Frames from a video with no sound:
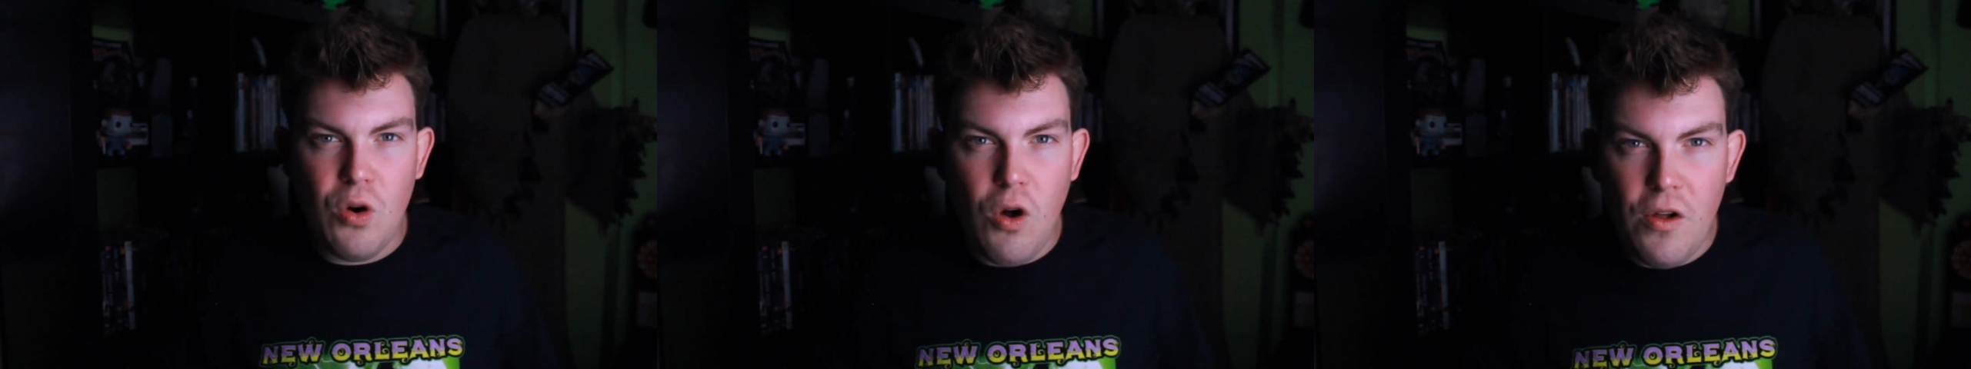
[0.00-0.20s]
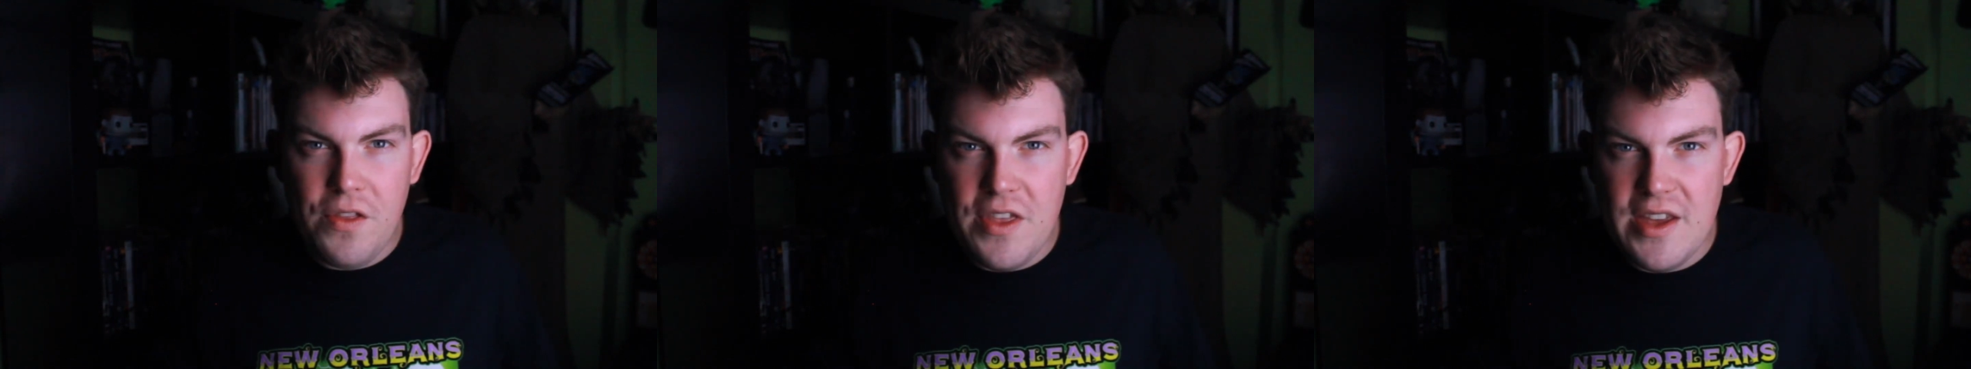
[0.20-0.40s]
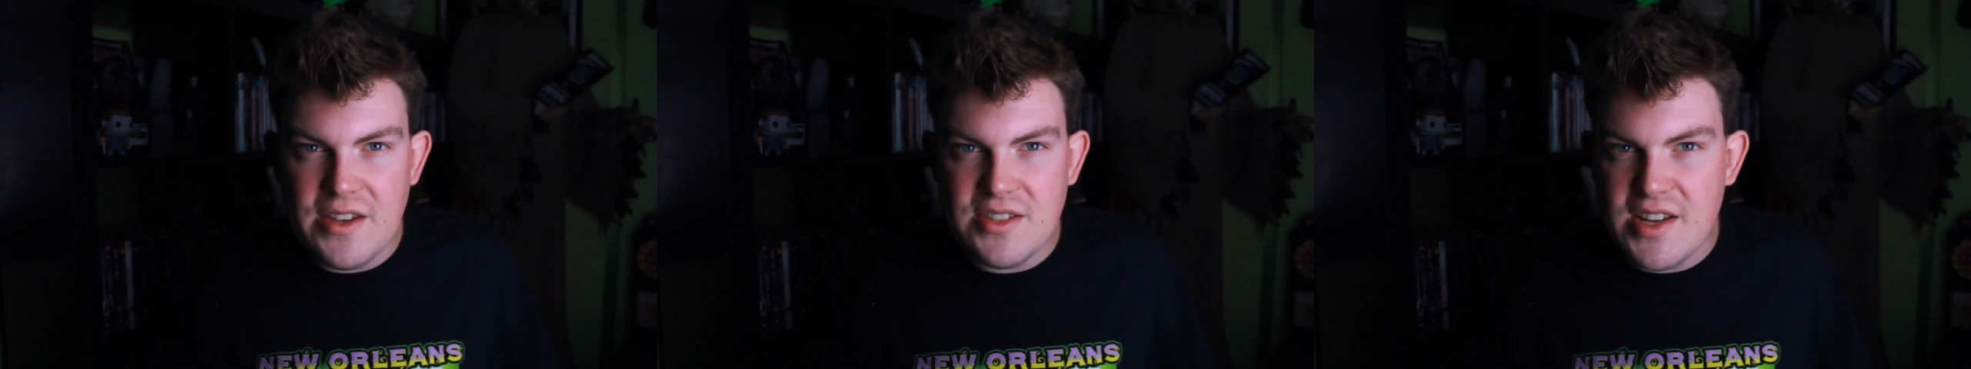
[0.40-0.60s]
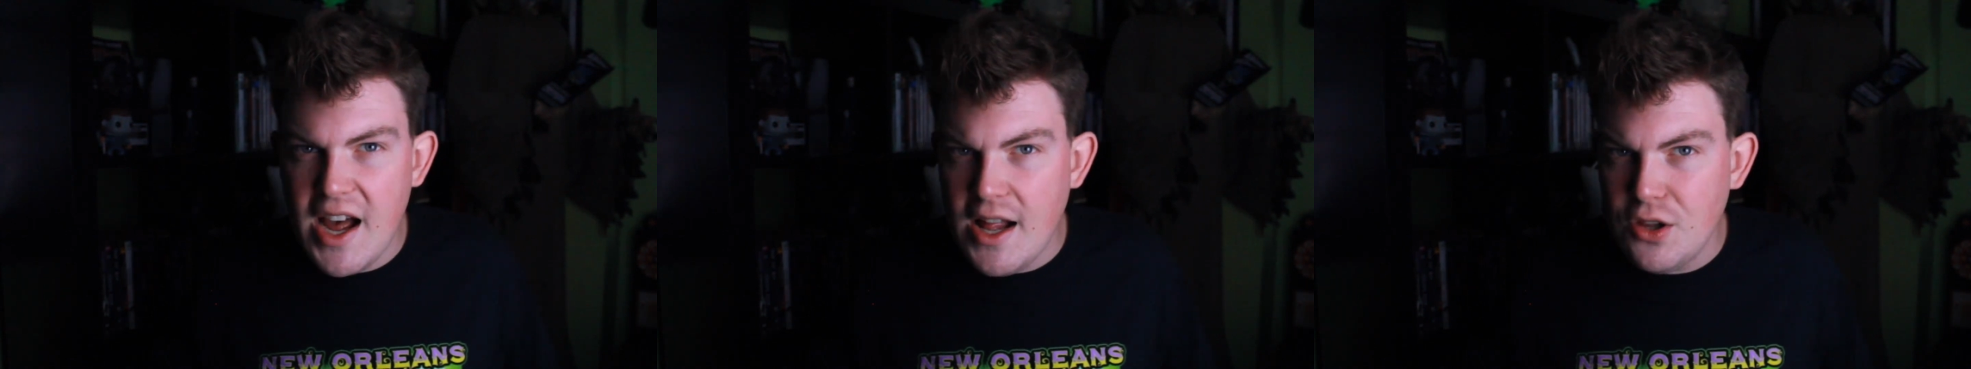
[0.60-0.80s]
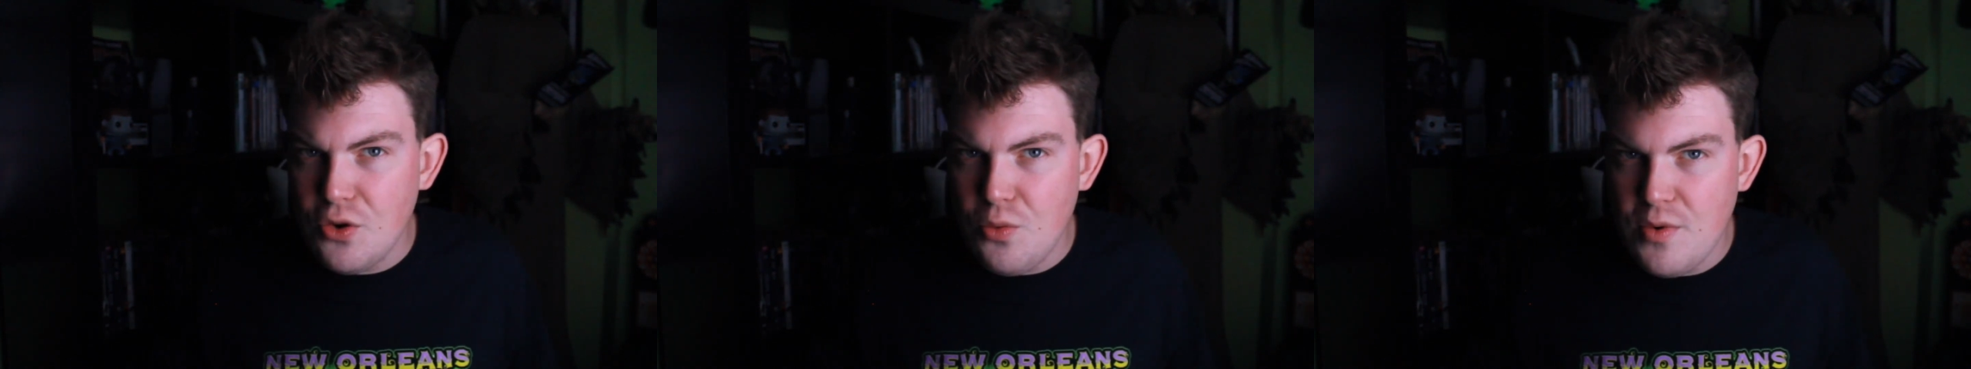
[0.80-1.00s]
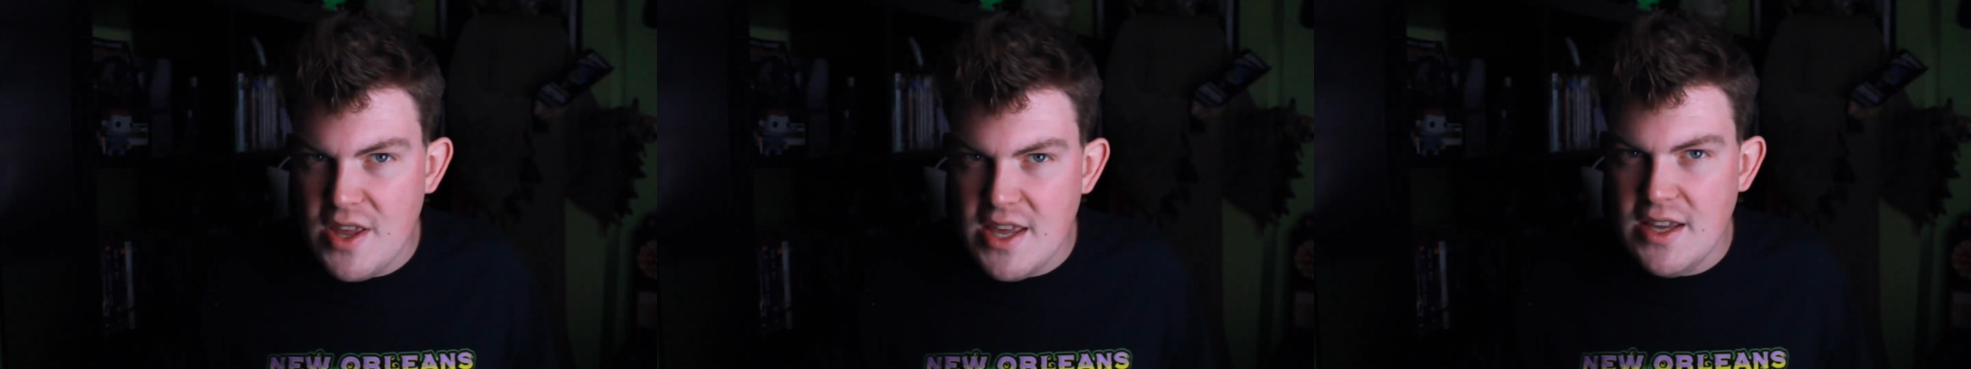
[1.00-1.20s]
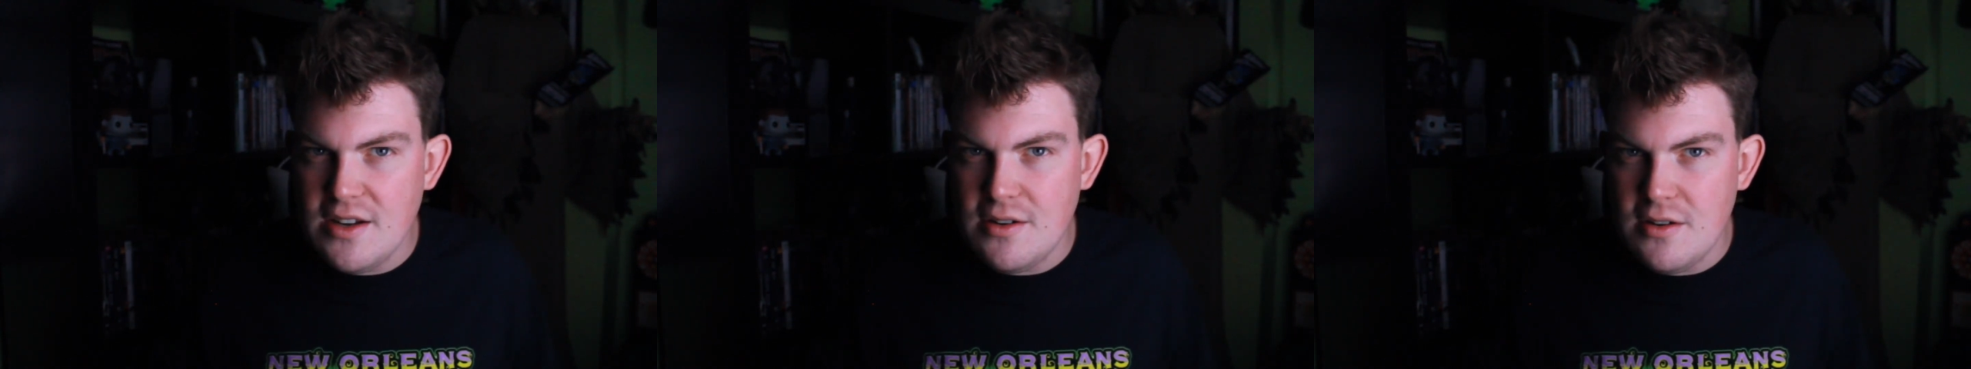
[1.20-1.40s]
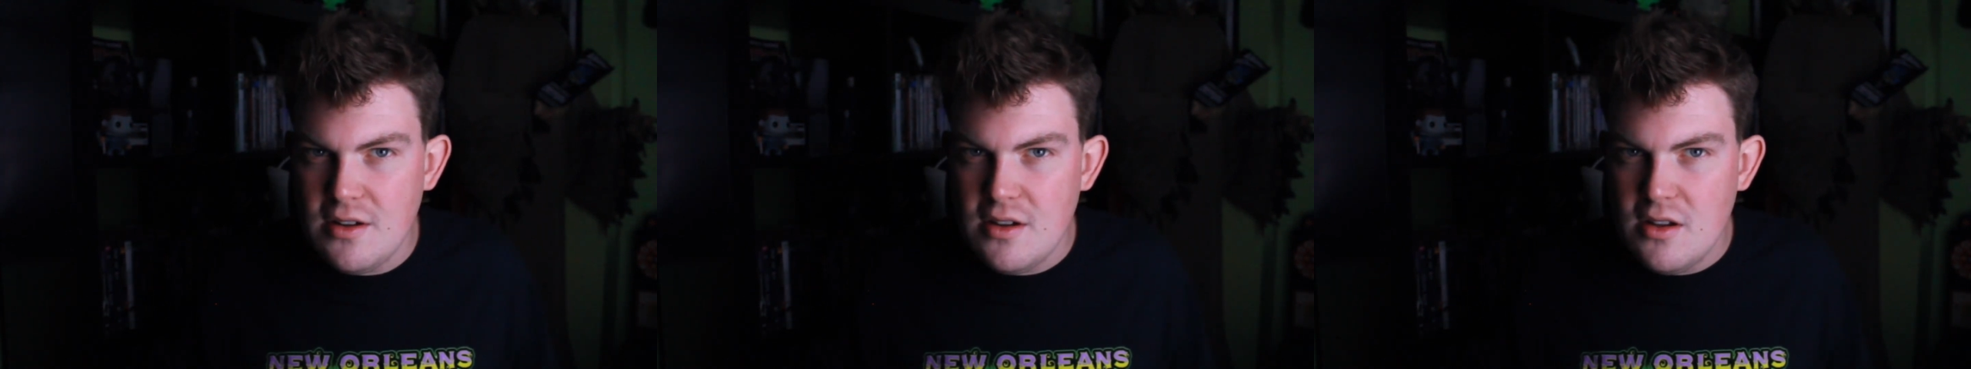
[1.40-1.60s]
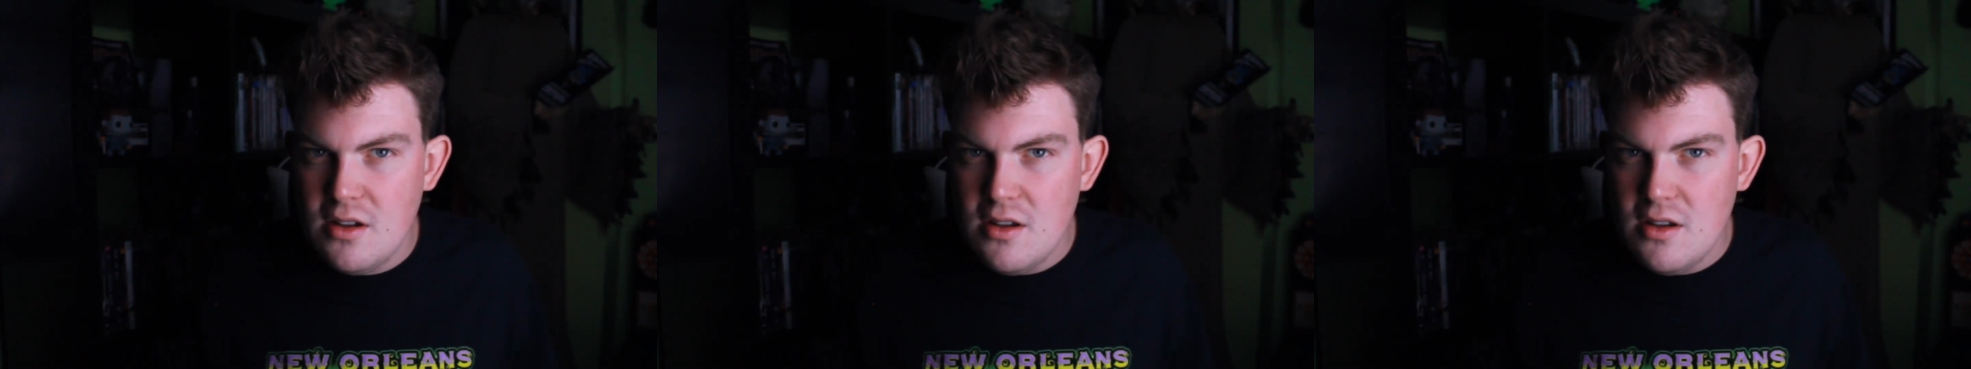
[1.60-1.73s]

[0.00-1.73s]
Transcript: all things Halloween,